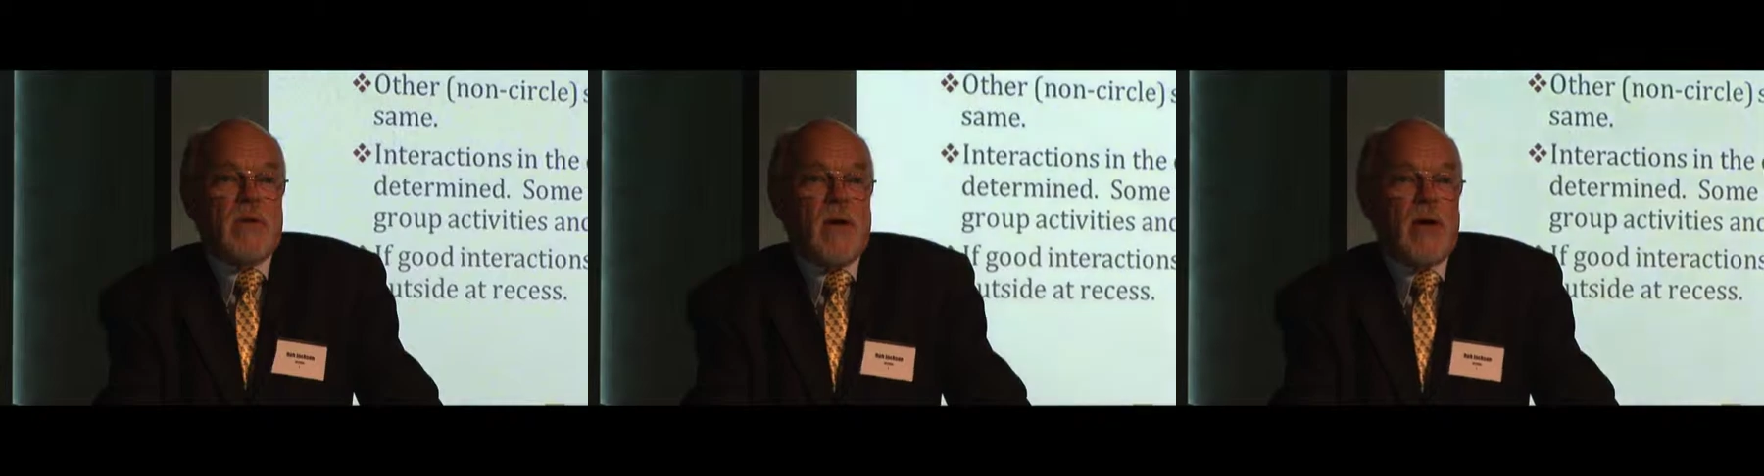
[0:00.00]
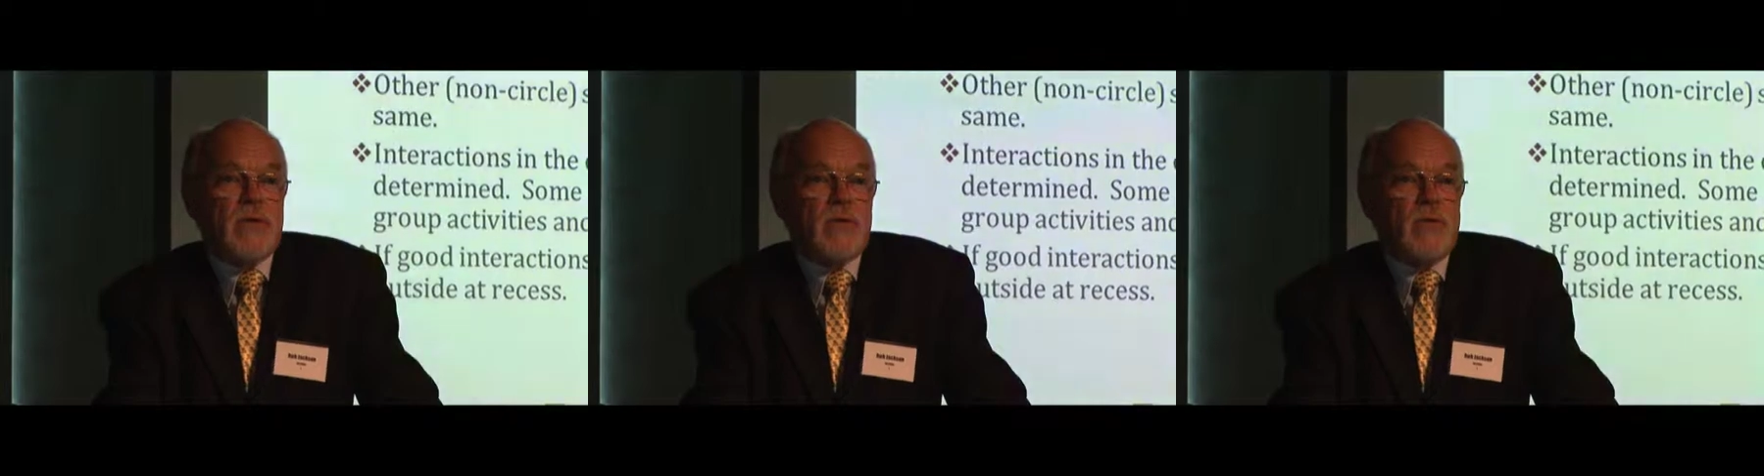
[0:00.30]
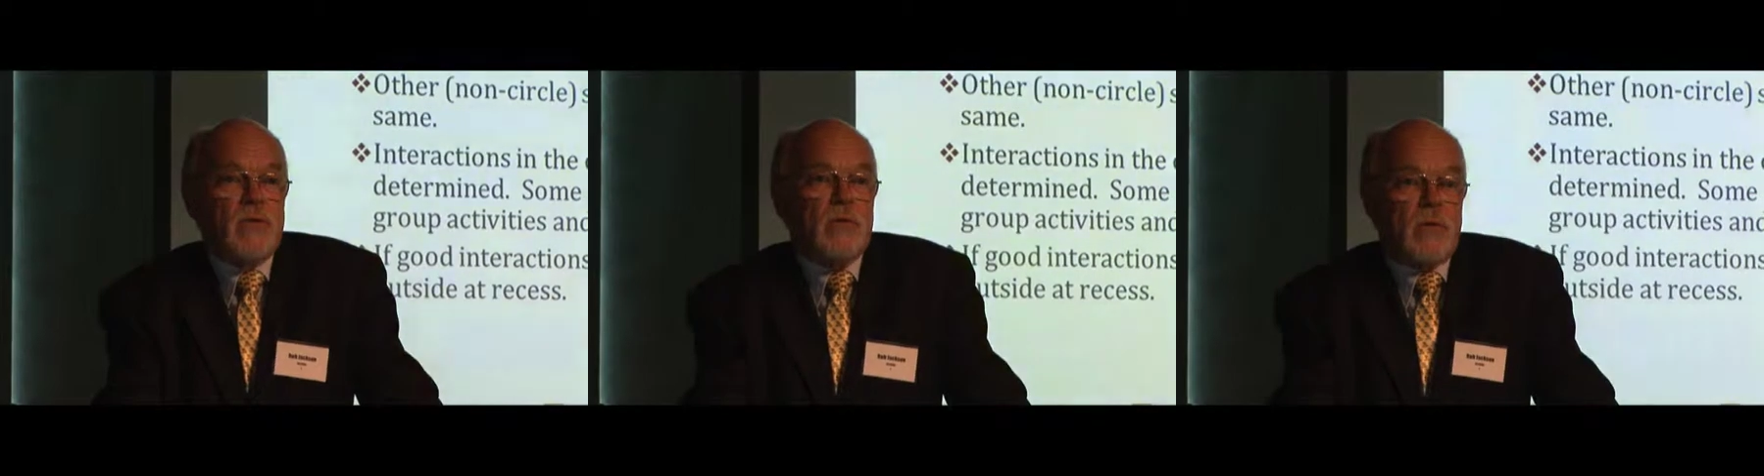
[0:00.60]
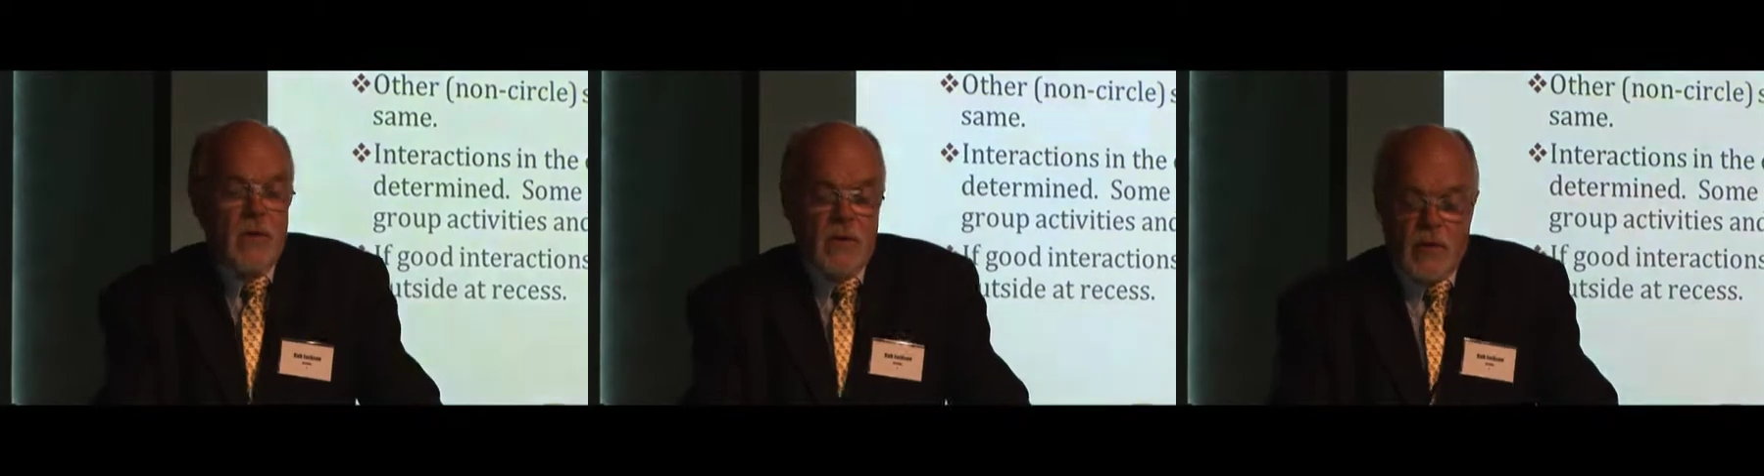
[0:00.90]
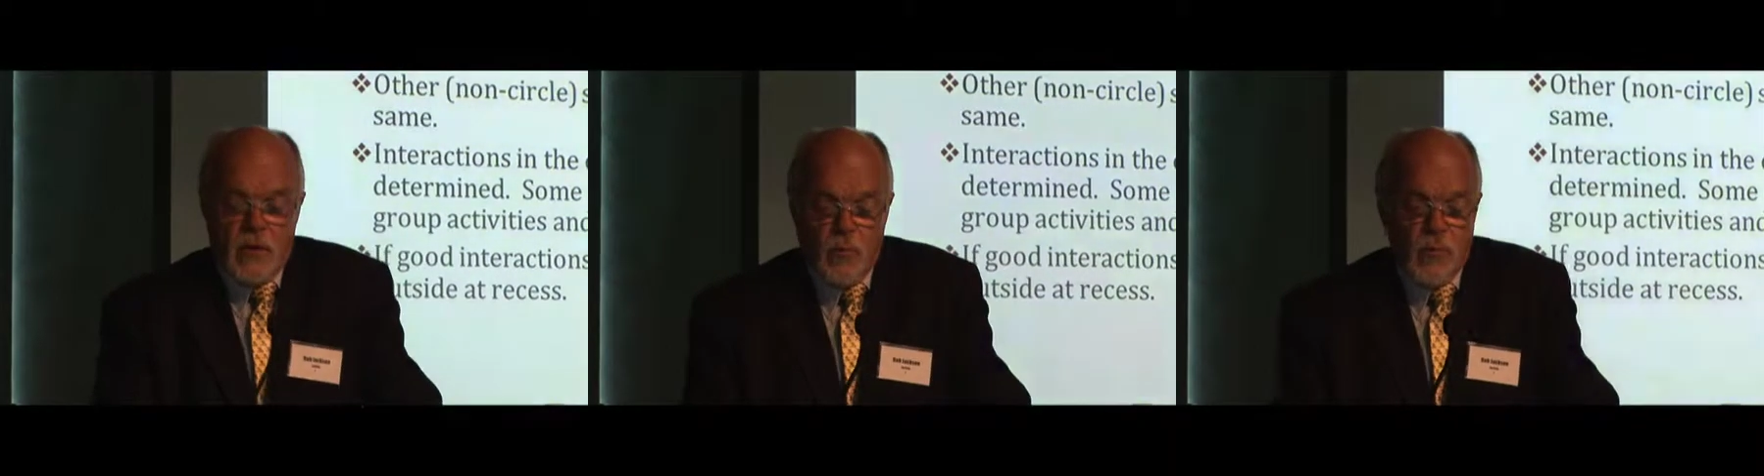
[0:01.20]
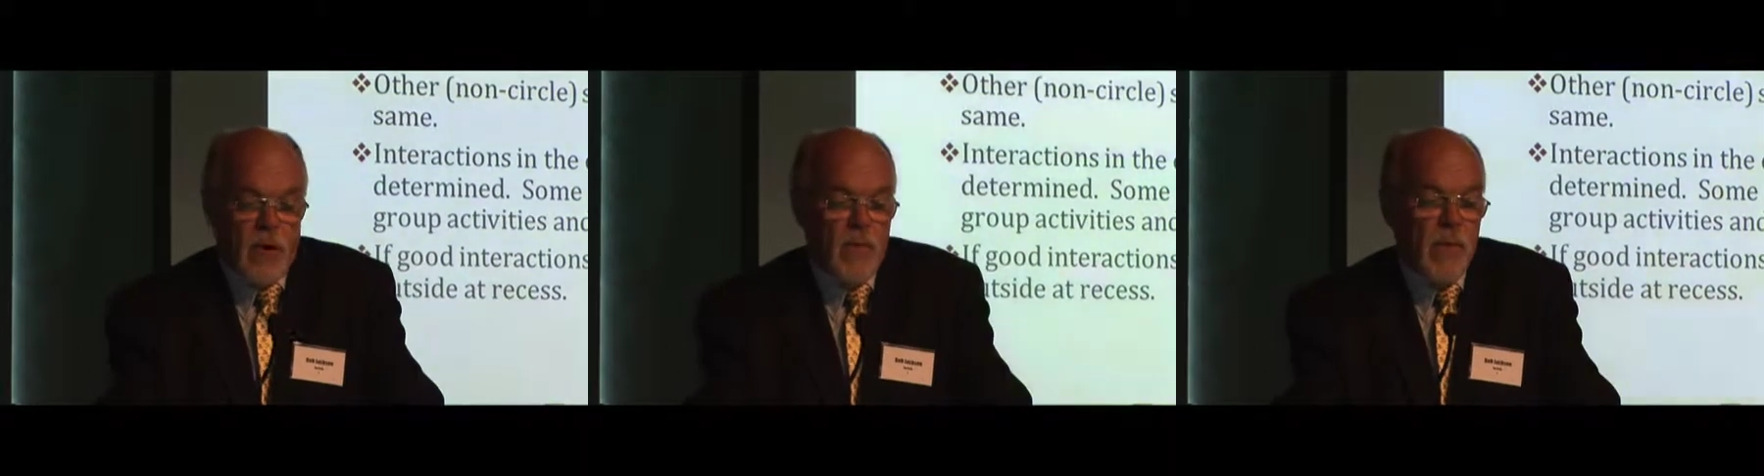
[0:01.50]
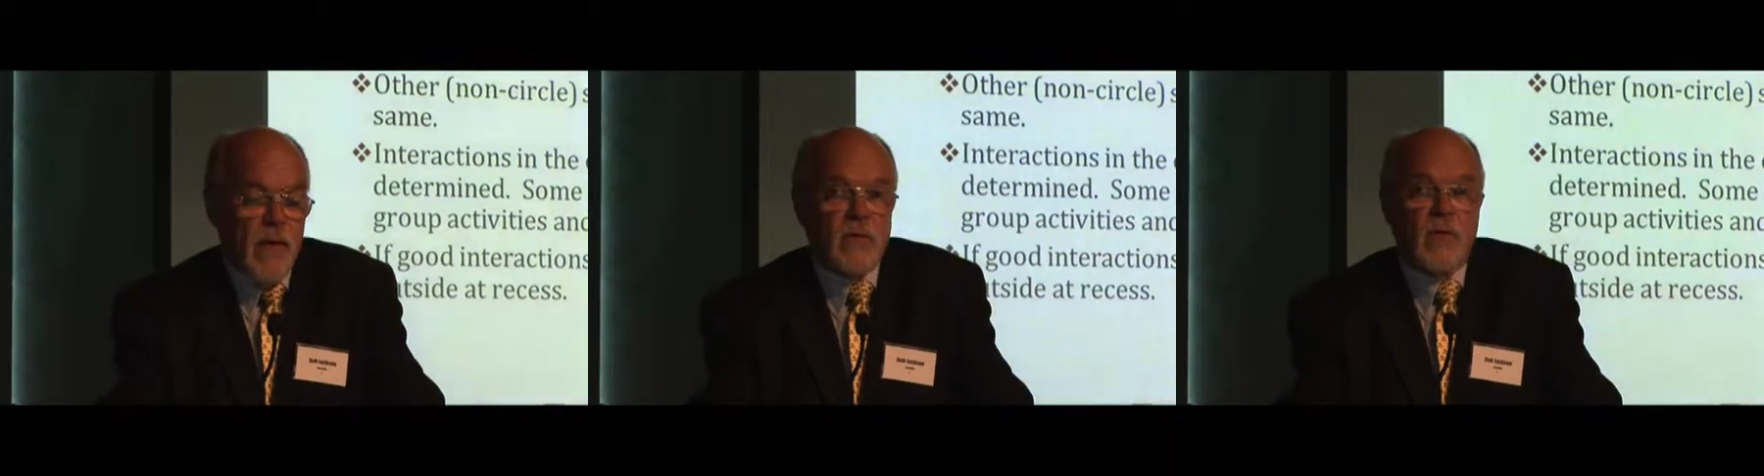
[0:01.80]
in high school, and we'll come
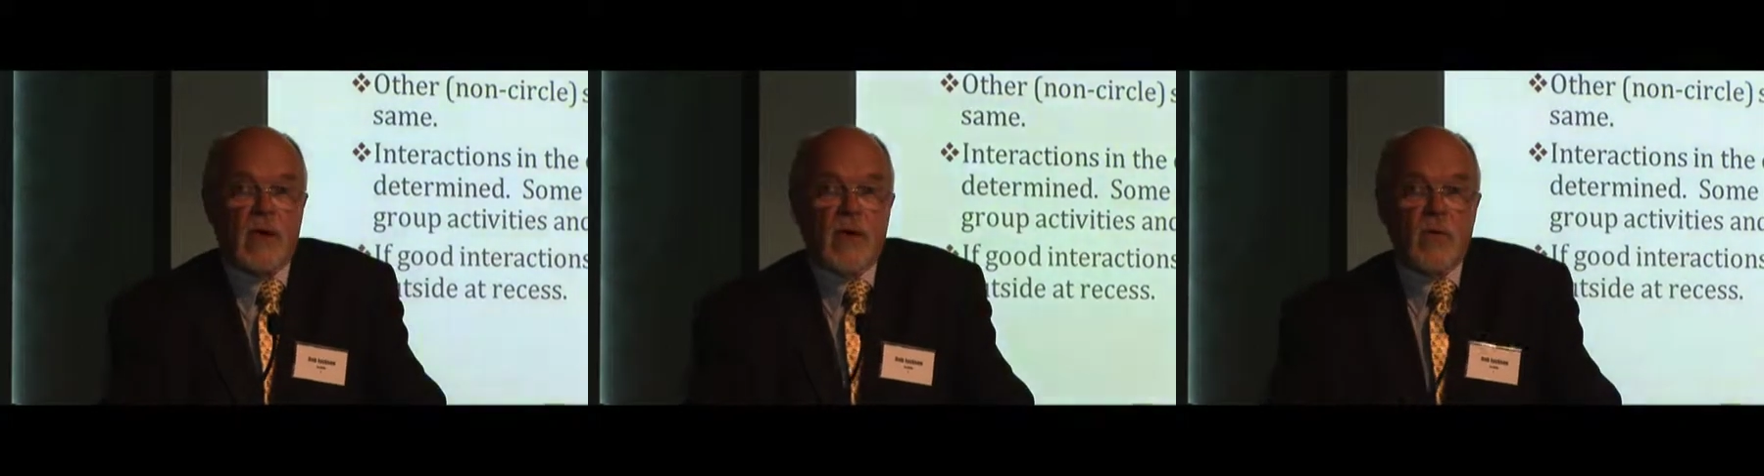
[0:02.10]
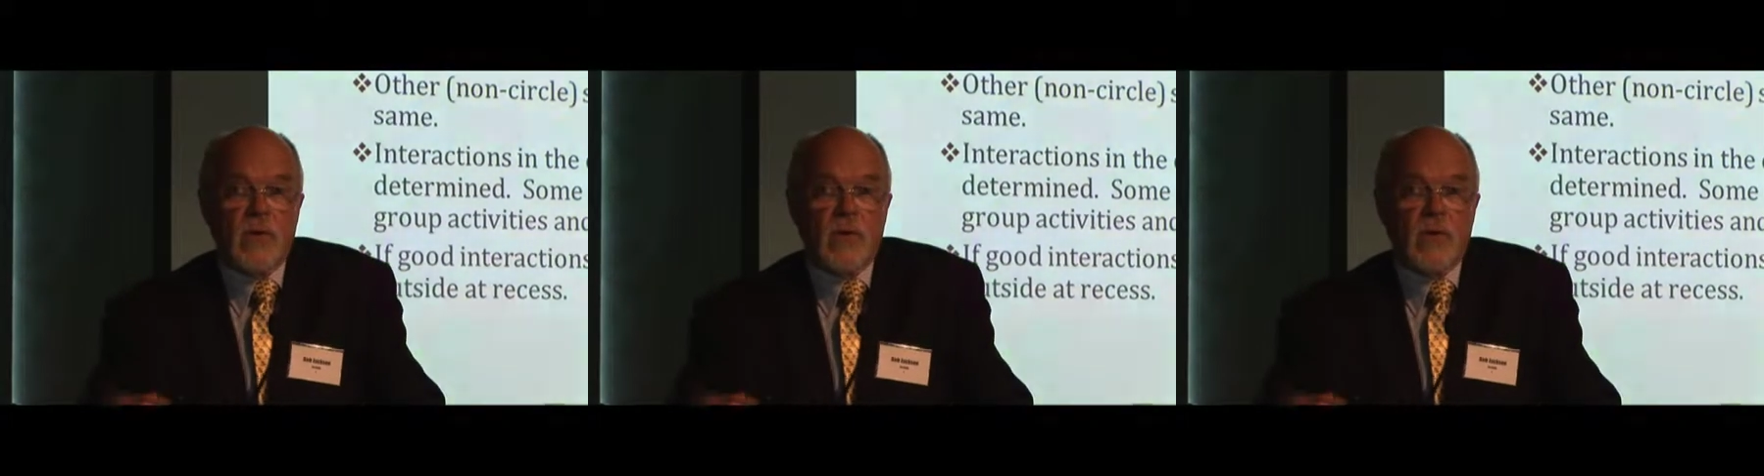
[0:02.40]
back to that,